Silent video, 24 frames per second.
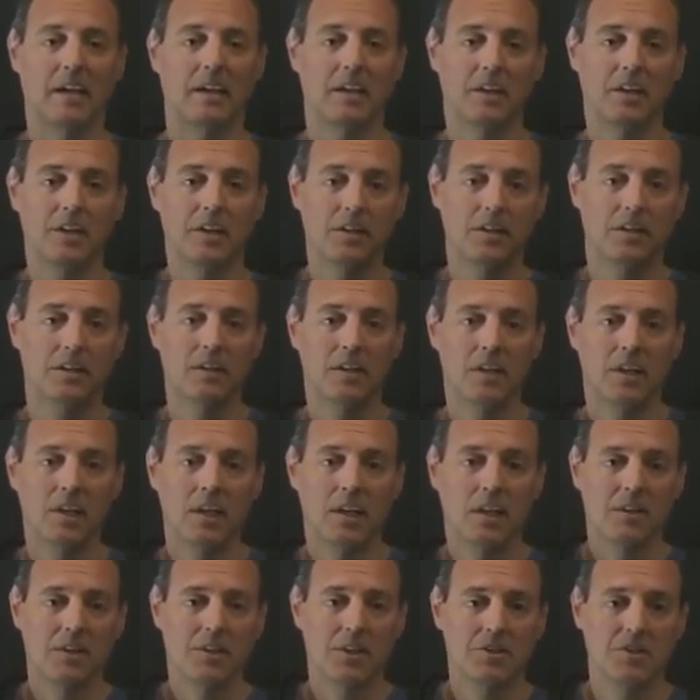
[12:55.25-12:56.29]
Here,
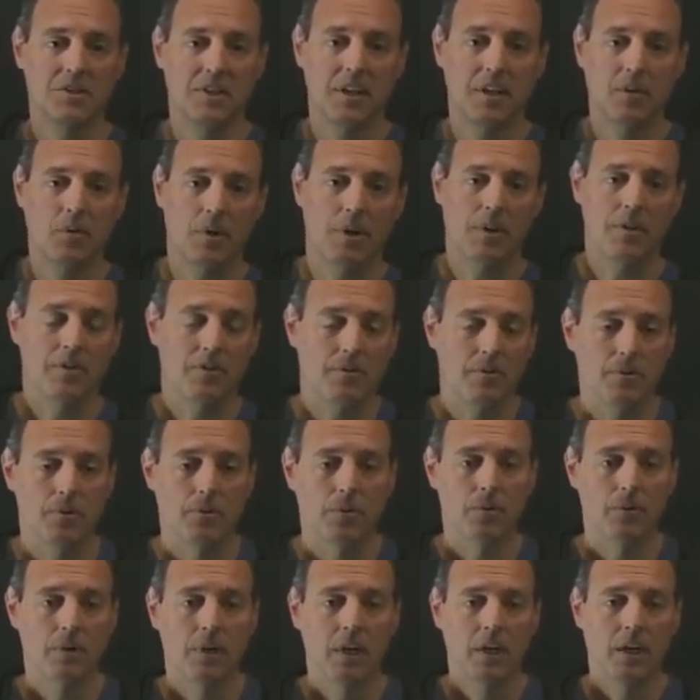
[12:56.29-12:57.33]
this thing went
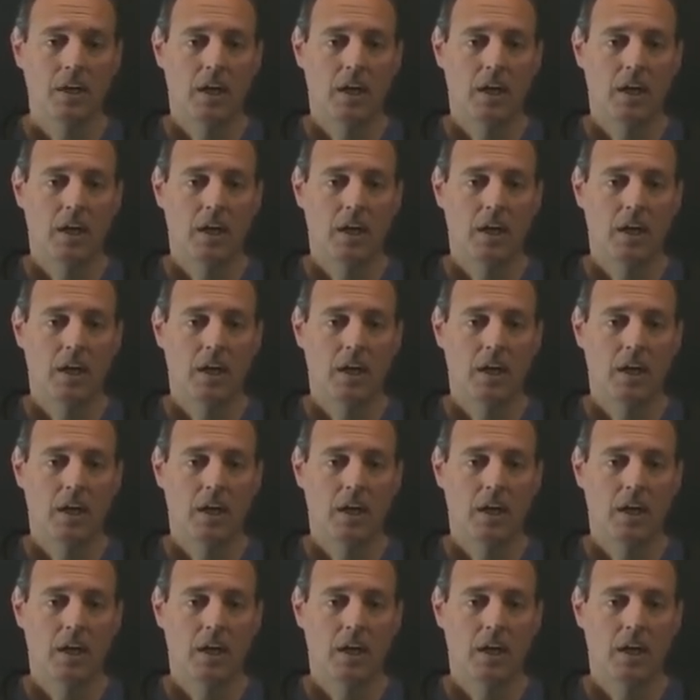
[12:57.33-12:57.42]
through